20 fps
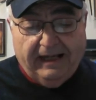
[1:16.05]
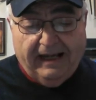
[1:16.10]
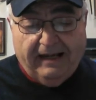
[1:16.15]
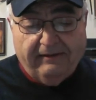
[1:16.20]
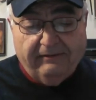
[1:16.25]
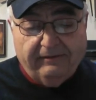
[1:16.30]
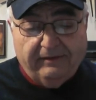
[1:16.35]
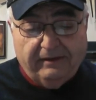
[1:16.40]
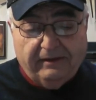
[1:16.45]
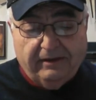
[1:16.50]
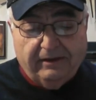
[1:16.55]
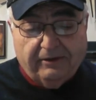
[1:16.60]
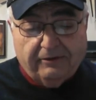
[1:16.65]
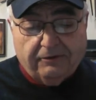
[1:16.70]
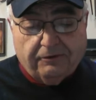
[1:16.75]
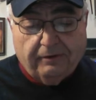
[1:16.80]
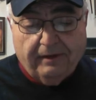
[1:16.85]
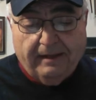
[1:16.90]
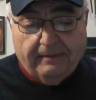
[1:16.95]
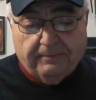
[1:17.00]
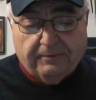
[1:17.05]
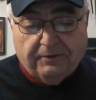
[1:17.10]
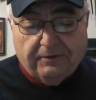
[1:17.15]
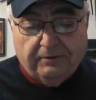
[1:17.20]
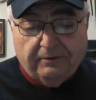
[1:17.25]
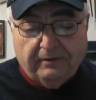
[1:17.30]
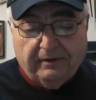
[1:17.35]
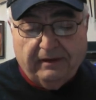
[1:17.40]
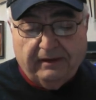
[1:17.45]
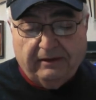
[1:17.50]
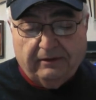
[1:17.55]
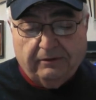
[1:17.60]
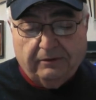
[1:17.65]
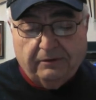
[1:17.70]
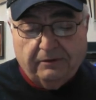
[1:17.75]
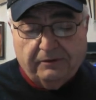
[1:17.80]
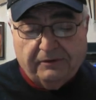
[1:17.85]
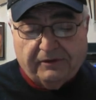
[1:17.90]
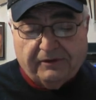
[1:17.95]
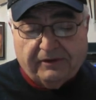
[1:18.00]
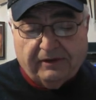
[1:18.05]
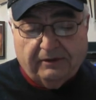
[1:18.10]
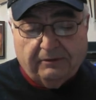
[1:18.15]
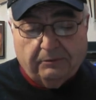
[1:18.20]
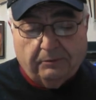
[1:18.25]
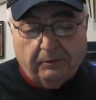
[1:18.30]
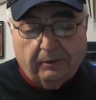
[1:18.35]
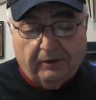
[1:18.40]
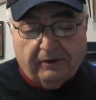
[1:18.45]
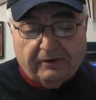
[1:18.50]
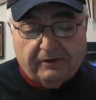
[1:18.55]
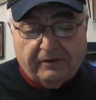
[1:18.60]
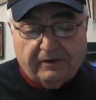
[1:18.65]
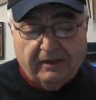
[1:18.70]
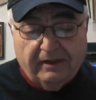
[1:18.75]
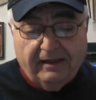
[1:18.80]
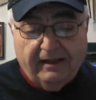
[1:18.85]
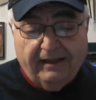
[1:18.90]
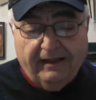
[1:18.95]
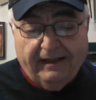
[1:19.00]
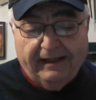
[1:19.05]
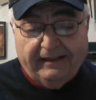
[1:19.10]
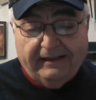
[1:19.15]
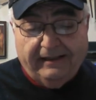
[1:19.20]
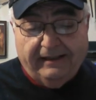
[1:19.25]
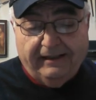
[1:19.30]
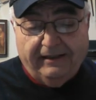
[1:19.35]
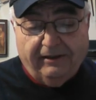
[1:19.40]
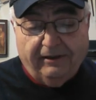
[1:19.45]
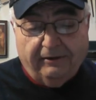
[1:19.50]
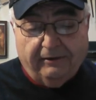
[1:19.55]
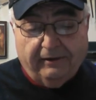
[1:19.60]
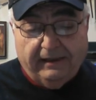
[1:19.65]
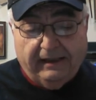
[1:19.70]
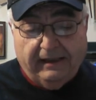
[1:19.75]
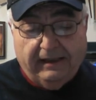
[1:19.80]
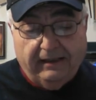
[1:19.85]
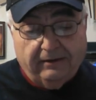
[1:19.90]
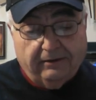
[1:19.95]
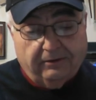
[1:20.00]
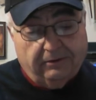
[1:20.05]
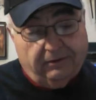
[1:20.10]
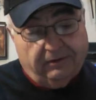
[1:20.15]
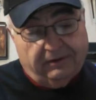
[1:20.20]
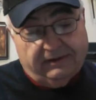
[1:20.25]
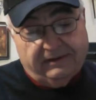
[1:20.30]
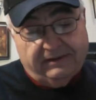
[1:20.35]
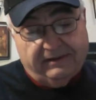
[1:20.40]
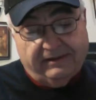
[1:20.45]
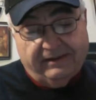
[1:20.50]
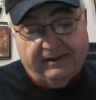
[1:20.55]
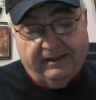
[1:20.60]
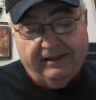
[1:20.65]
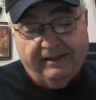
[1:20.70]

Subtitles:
avid trap shooter and whose son works at NRA headquarters,